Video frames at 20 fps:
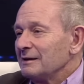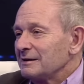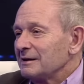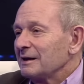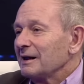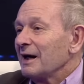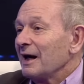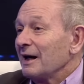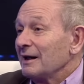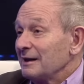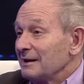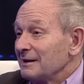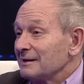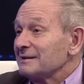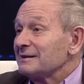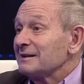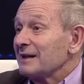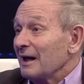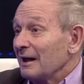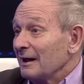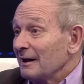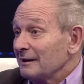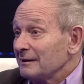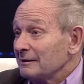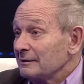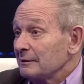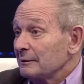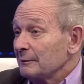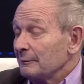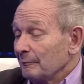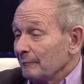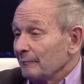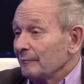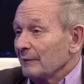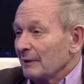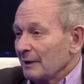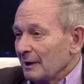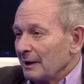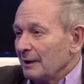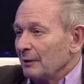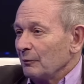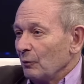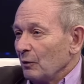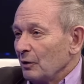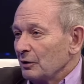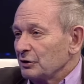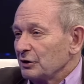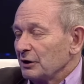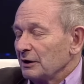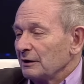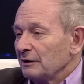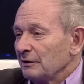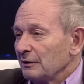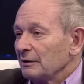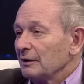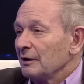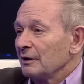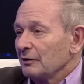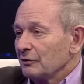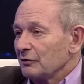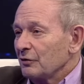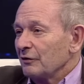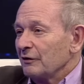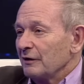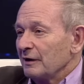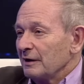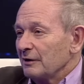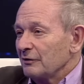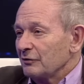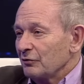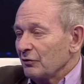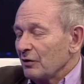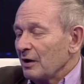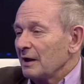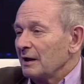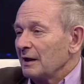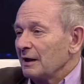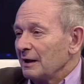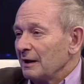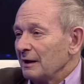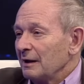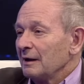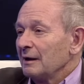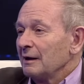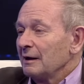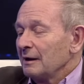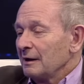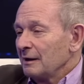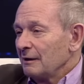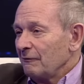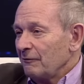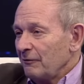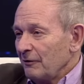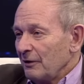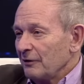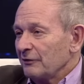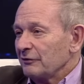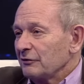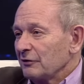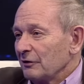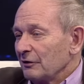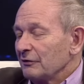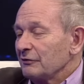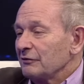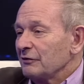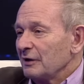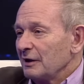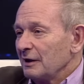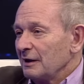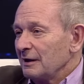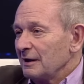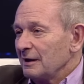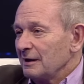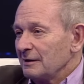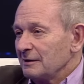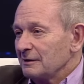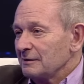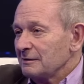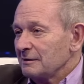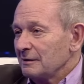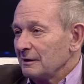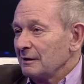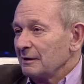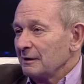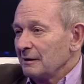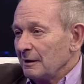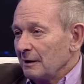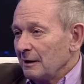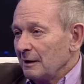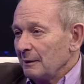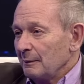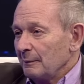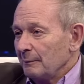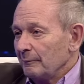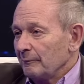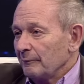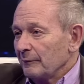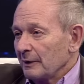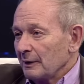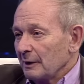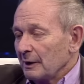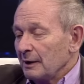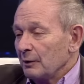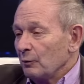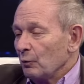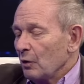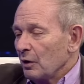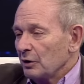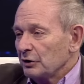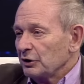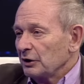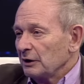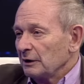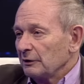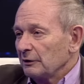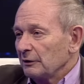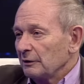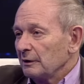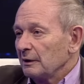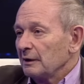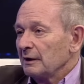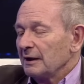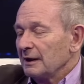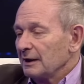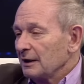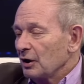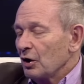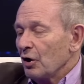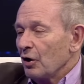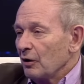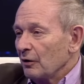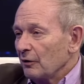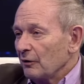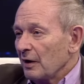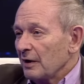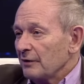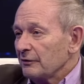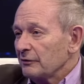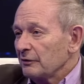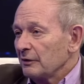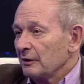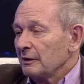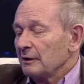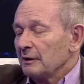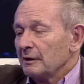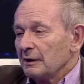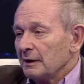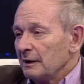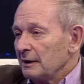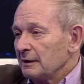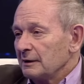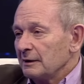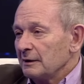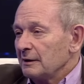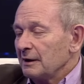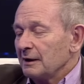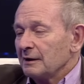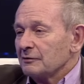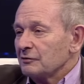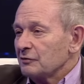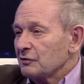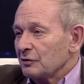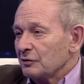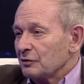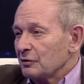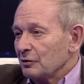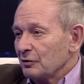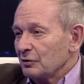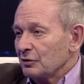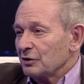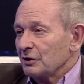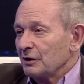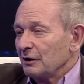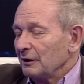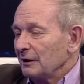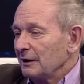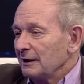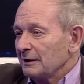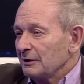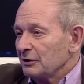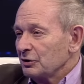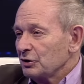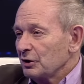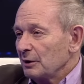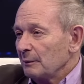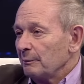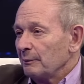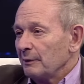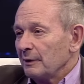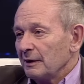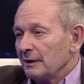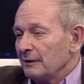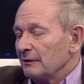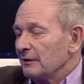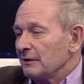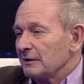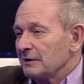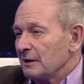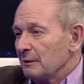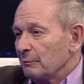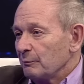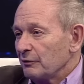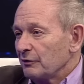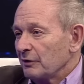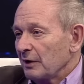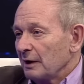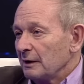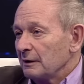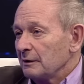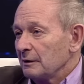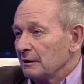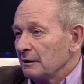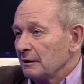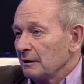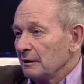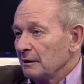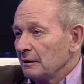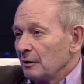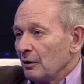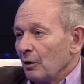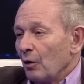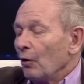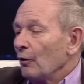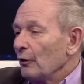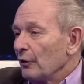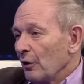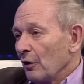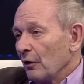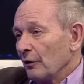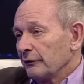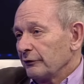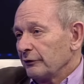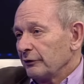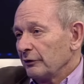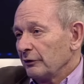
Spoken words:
Can he sell it in Washington to the Israeli firsters in Washington, in Congress, in the institutional leadership, in the deep state, or not?